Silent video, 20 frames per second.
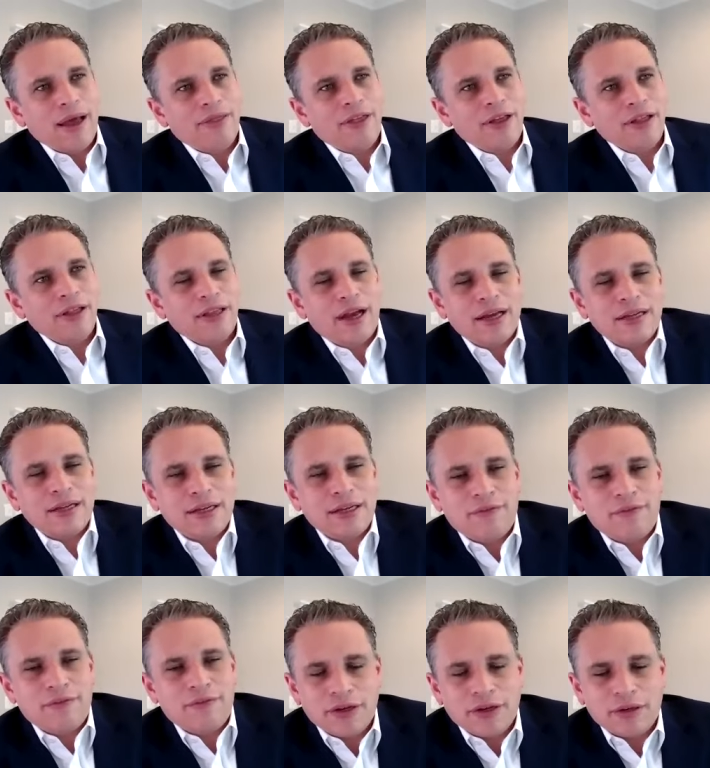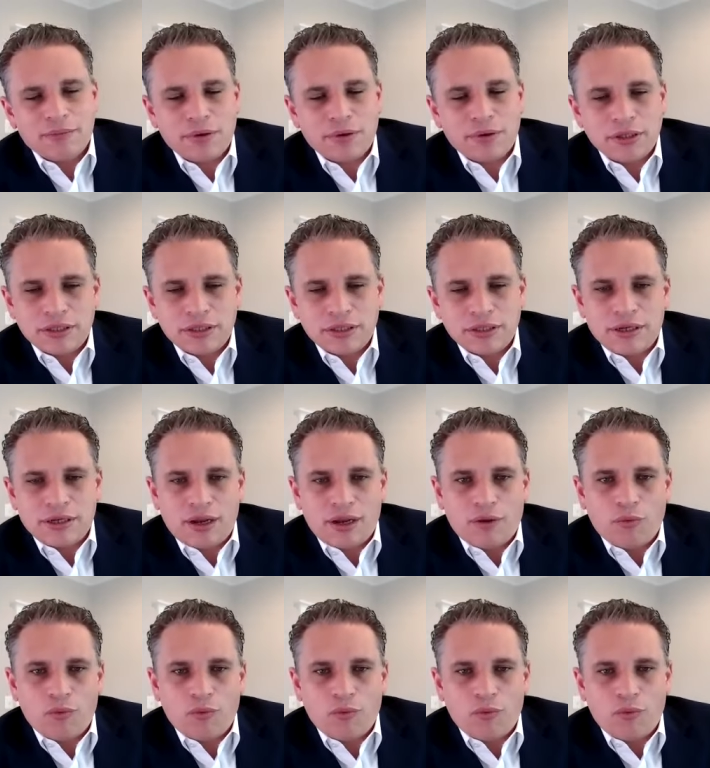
think the idea of having to put this in on a